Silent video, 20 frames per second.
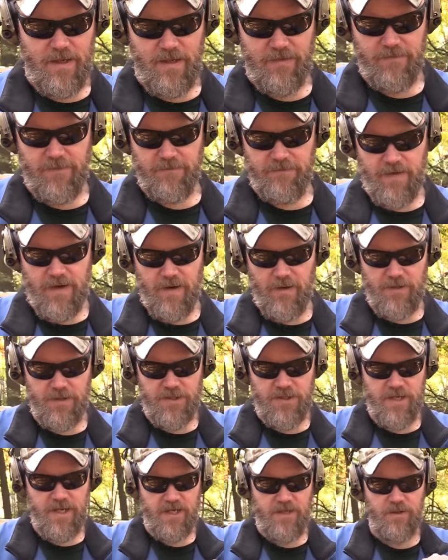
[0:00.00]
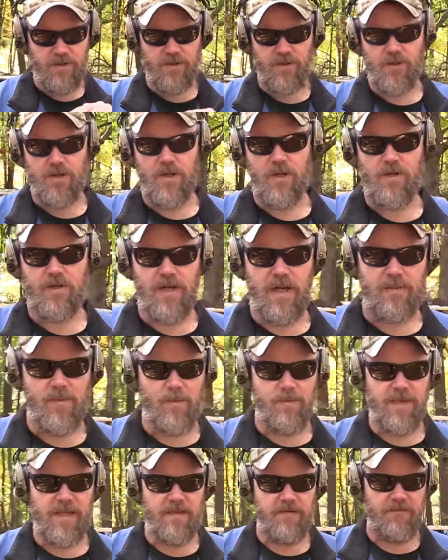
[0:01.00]
If you follow the channel, you'll know that I'm a
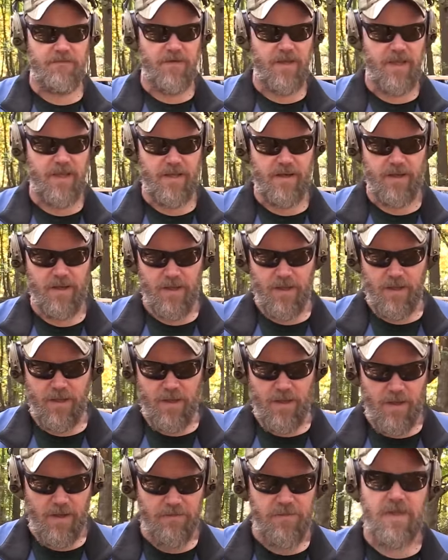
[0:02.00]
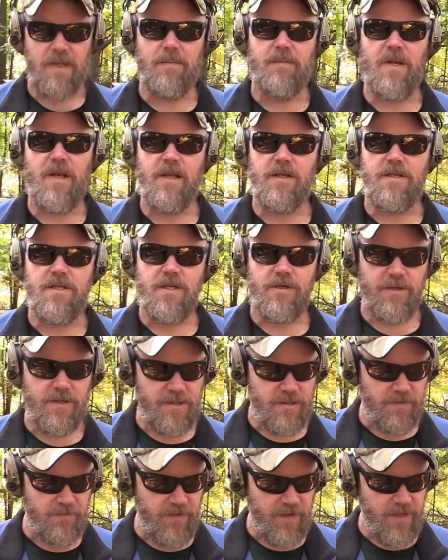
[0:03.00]
big fan of the M9
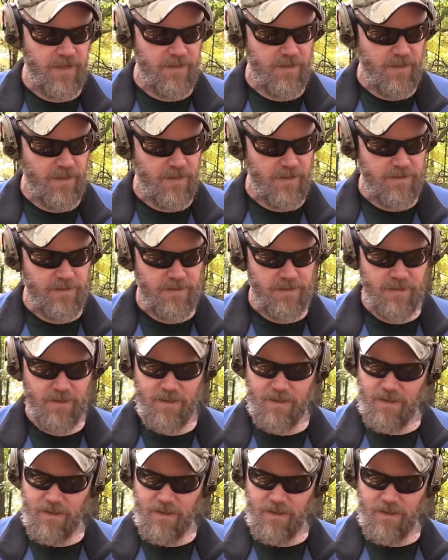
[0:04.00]
series of handguns,